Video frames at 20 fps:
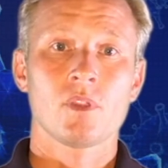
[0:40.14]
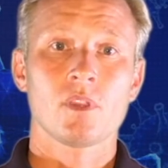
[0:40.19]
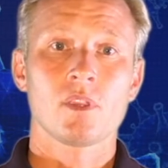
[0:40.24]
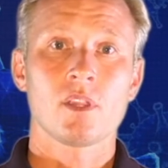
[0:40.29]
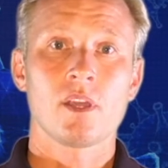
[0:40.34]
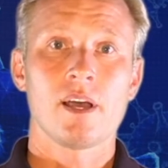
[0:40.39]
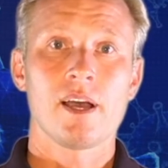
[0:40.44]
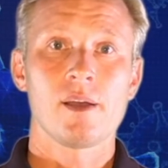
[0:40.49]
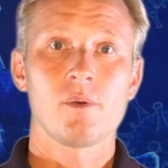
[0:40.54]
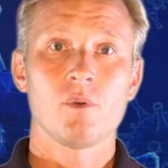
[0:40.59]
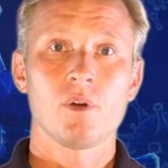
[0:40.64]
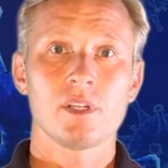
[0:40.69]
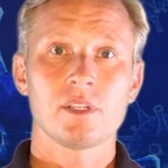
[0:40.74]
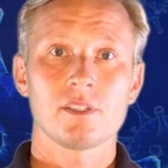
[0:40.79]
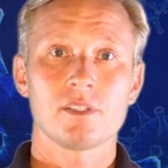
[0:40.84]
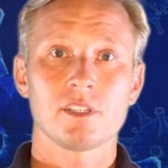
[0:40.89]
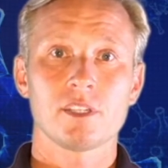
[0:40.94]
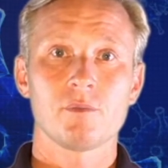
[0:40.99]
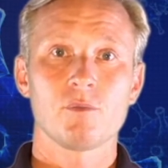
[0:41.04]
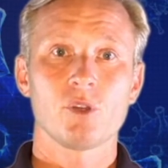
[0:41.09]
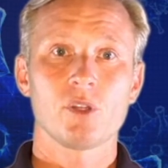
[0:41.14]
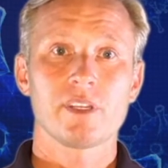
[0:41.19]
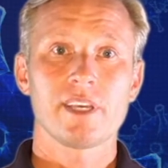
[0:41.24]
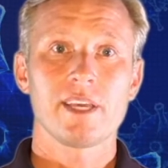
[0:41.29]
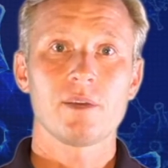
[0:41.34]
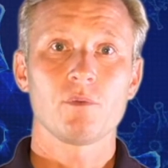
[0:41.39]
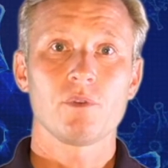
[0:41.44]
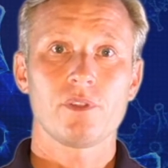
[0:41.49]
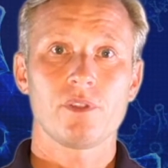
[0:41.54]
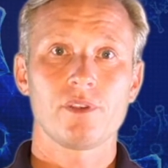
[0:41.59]
I want to
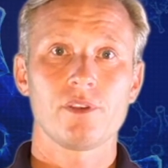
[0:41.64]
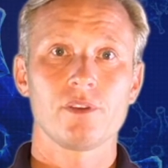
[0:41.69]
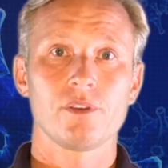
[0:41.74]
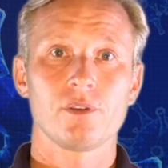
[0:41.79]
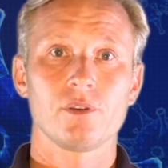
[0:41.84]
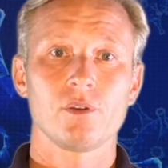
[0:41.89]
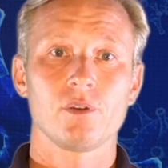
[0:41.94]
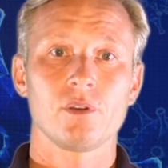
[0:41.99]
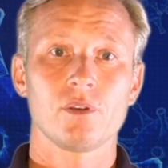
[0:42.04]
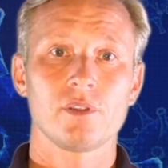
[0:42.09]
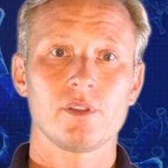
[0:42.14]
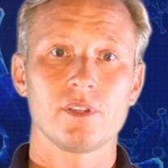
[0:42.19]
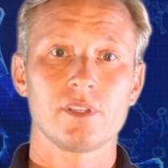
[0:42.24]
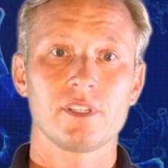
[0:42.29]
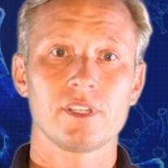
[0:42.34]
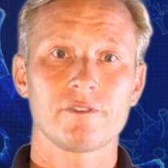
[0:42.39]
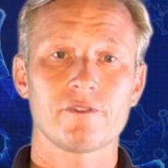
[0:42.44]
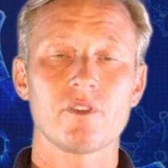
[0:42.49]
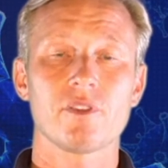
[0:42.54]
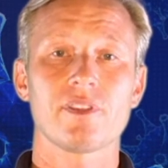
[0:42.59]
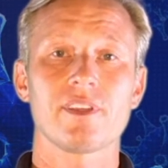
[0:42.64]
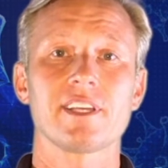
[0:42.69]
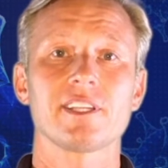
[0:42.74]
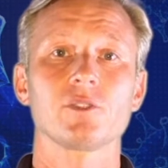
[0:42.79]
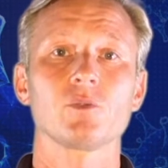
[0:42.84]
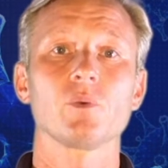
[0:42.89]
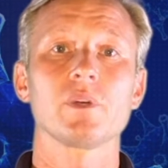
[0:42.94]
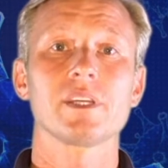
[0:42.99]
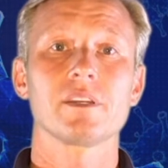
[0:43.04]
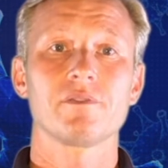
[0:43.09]
communicate with you the different
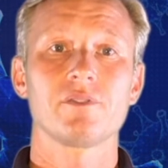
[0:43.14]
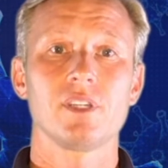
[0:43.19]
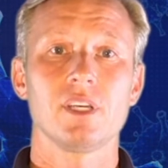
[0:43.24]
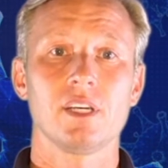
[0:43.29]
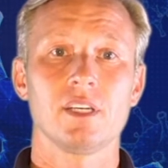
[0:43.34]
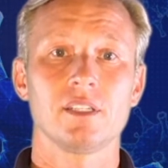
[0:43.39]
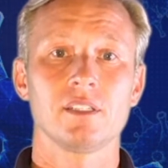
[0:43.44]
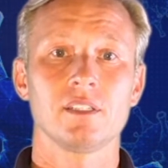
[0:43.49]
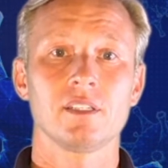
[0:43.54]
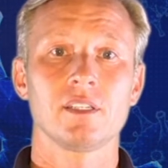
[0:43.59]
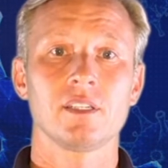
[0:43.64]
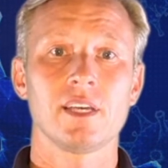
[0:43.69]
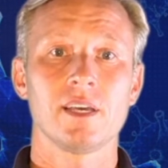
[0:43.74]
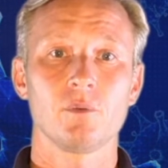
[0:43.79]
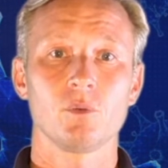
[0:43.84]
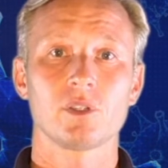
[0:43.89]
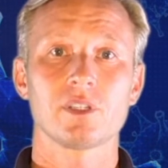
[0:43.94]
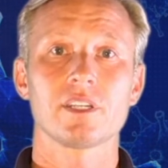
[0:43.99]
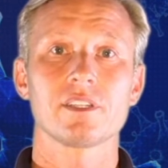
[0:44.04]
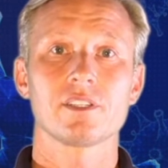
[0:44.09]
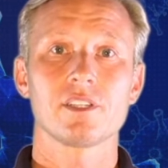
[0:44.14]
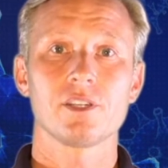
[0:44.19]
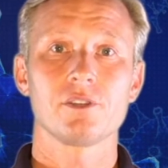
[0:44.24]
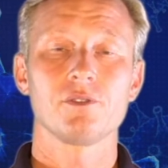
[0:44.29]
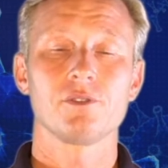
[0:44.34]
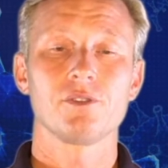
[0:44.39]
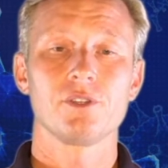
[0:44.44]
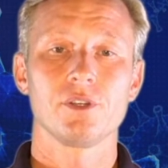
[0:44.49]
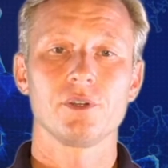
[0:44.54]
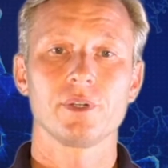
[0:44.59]
things we have done and will
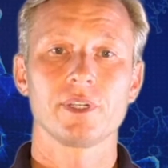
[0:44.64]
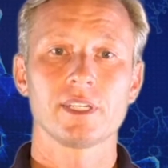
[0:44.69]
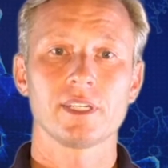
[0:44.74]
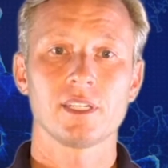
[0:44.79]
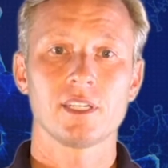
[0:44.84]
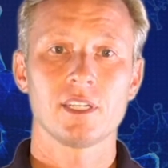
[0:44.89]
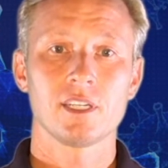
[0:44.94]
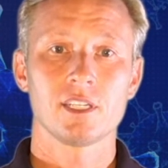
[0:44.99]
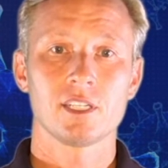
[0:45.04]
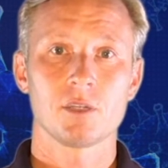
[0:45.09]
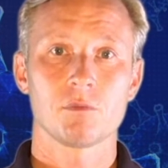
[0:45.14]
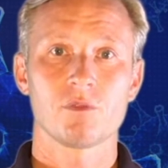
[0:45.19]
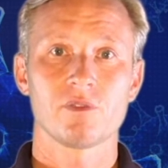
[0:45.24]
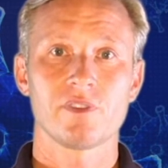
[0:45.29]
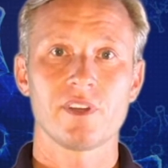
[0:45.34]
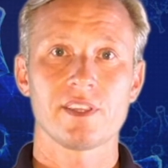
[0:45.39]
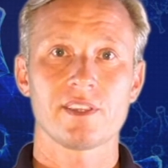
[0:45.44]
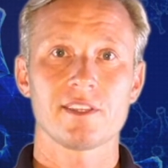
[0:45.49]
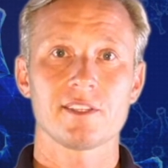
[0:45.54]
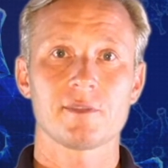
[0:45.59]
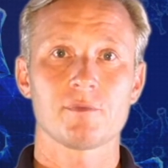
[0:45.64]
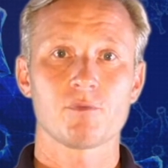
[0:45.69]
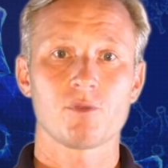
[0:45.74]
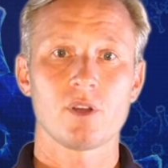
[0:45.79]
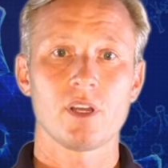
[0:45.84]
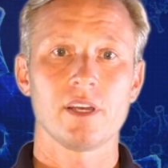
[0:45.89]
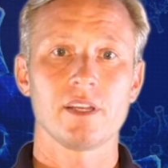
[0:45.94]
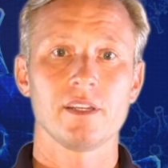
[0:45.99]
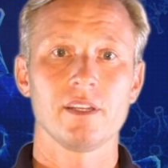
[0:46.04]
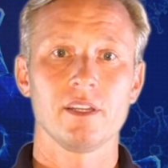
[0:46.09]
continue doing to prevent the
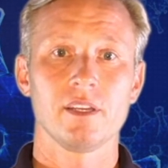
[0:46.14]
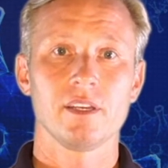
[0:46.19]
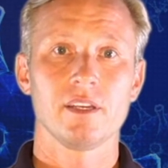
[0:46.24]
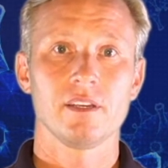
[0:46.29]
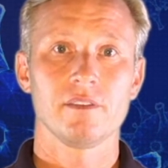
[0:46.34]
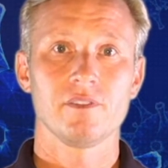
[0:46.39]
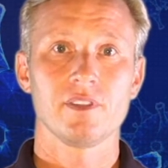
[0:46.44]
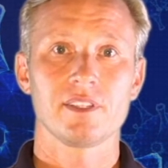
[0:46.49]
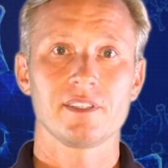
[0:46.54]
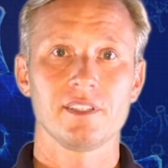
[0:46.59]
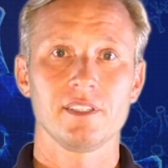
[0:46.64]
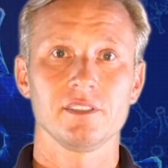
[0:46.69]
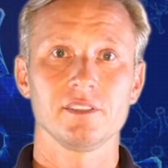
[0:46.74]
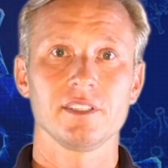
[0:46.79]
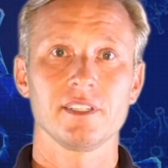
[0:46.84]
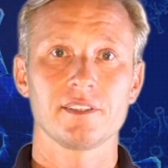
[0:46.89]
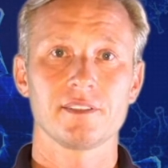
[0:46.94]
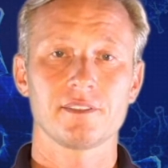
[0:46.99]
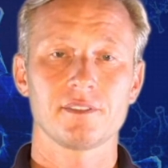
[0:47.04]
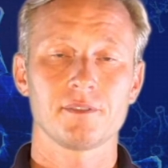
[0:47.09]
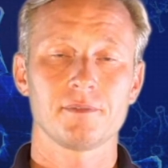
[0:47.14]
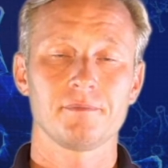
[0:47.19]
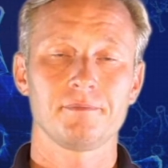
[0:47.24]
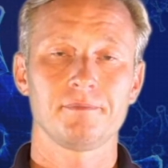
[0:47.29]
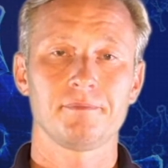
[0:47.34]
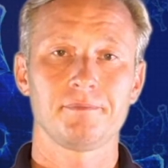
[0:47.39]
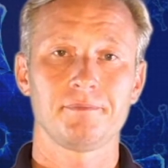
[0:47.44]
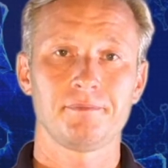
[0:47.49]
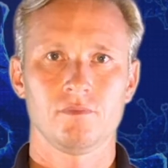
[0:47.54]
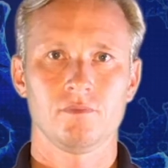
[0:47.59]
spread of this illness.
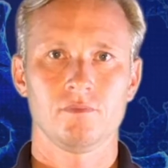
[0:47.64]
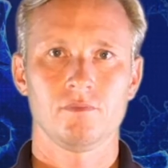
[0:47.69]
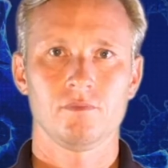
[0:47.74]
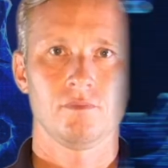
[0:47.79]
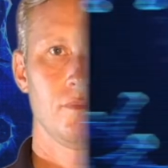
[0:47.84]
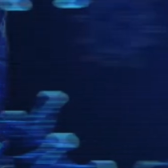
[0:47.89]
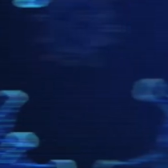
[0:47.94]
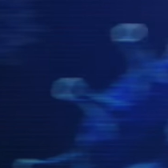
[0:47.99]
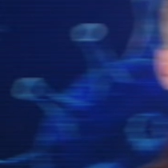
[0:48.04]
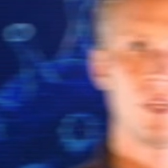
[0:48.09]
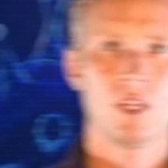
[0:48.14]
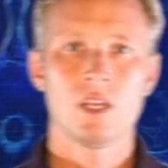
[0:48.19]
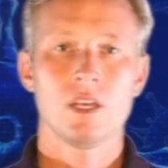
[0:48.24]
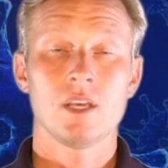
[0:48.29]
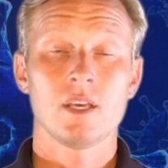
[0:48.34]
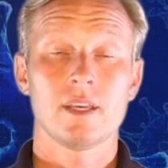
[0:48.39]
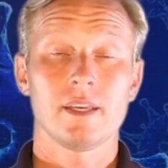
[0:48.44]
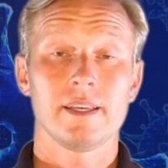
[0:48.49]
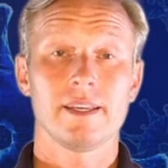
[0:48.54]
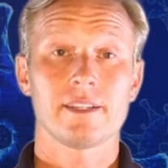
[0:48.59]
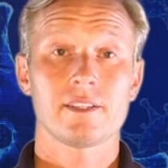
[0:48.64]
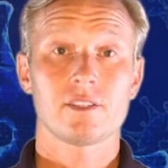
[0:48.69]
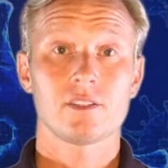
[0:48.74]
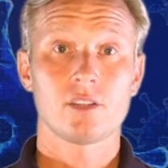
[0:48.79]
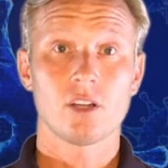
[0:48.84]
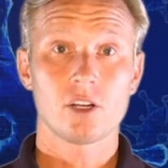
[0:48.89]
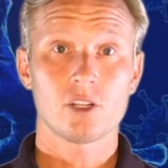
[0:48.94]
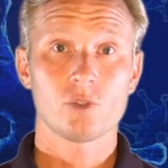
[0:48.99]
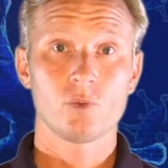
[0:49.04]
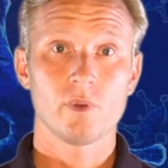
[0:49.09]
It
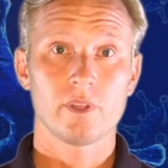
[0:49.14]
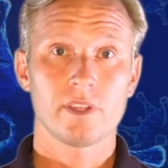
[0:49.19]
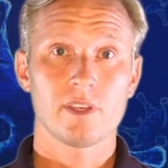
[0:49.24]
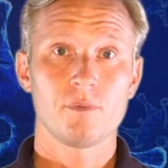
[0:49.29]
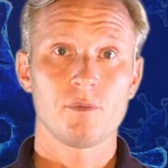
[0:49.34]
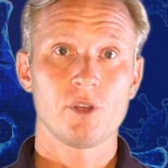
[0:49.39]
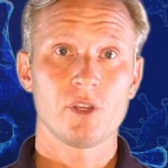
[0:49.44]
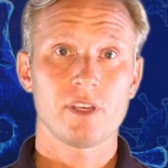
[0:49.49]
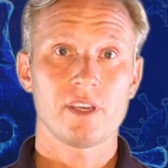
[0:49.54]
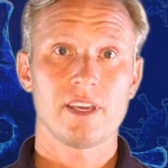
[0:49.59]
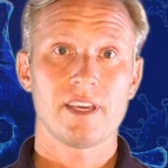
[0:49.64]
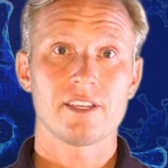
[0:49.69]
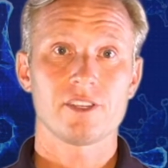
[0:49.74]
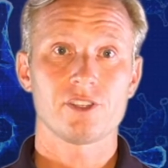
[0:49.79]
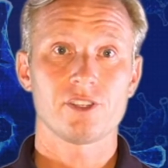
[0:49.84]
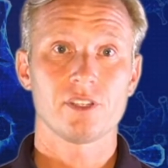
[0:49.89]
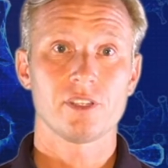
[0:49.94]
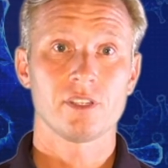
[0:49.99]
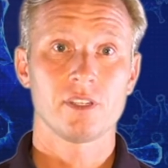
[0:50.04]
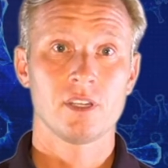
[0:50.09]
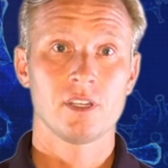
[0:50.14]
starts with communication.